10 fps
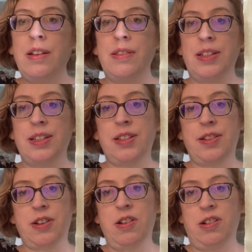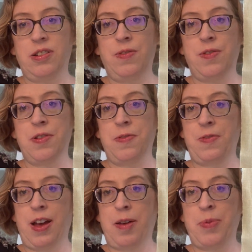This is on a called for
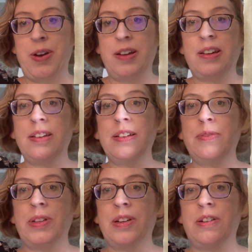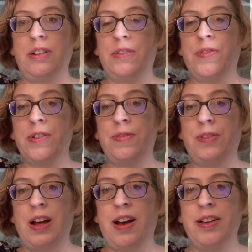fabric with a called for
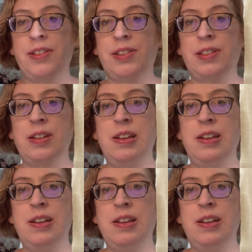floss.